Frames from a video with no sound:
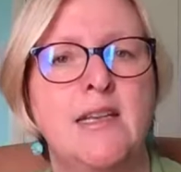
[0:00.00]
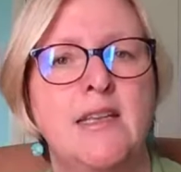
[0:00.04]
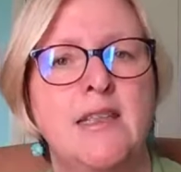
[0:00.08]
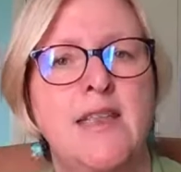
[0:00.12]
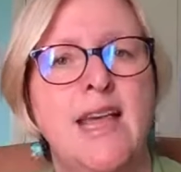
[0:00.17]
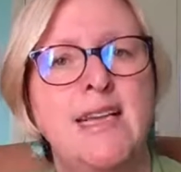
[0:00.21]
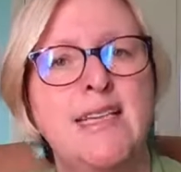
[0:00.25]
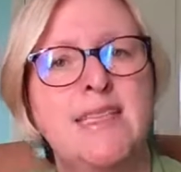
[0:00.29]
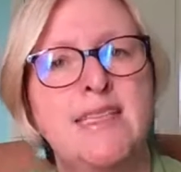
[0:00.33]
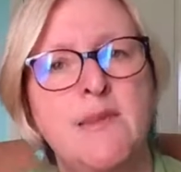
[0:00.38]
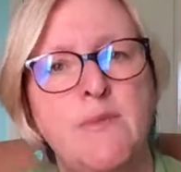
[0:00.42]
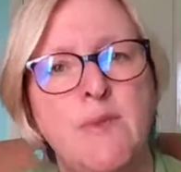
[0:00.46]
And
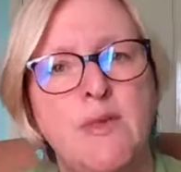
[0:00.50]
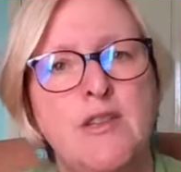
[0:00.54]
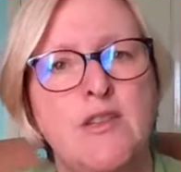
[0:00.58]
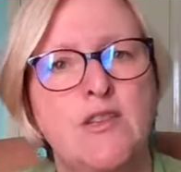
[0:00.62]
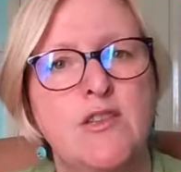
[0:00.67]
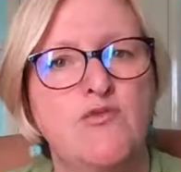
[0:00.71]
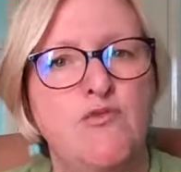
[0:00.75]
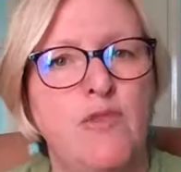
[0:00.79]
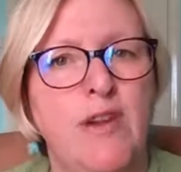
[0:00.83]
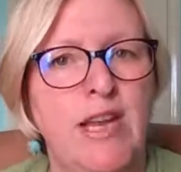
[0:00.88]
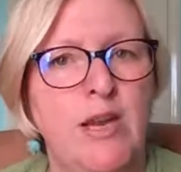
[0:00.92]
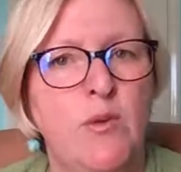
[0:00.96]
that's something
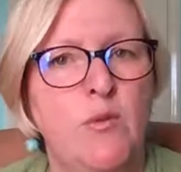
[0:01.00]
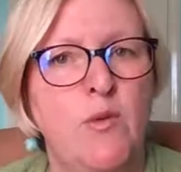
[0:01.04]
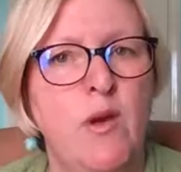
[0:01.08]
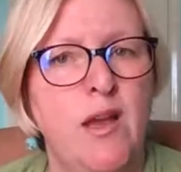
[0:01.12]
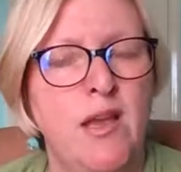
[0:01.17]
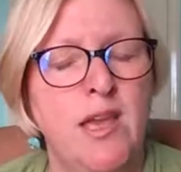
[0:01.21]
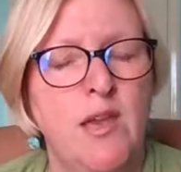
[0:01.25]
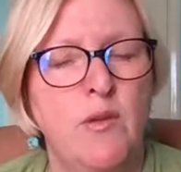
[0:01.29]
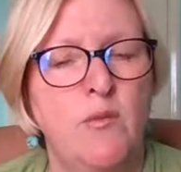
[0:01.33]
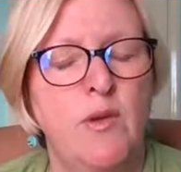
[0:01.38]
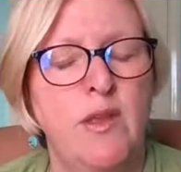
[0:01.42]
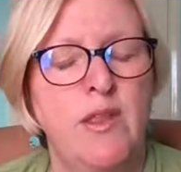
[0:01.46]
that's really
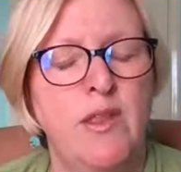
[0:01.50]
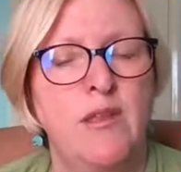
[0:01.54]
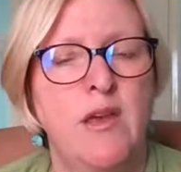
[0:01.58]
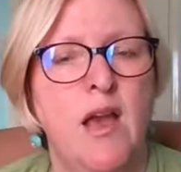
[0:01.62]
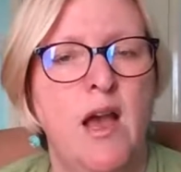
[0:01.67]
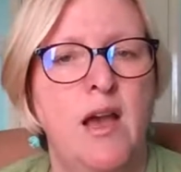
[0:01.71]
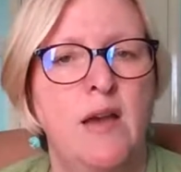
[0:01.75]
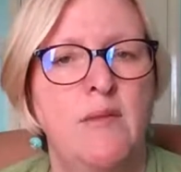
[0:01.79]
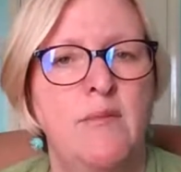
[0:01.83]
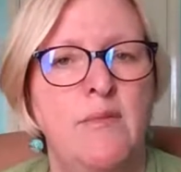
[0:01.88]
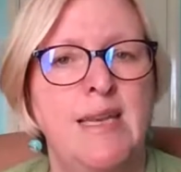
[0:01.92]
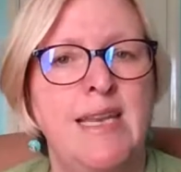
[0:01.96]
working with
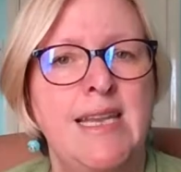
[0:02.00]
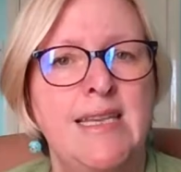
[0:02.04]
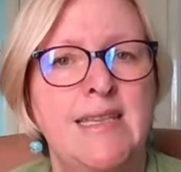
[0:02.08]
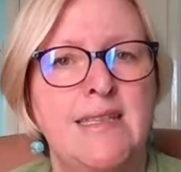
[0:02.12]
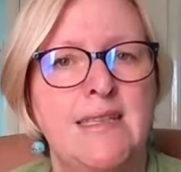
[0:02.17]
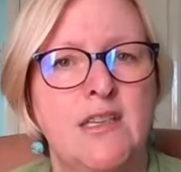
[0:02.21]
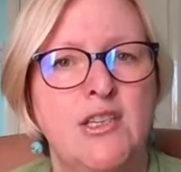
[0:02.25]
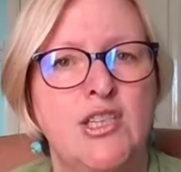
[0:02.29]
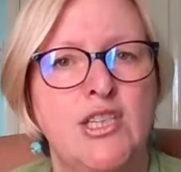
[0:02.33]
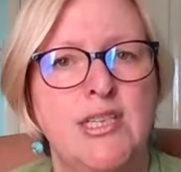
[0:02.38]
Lisa.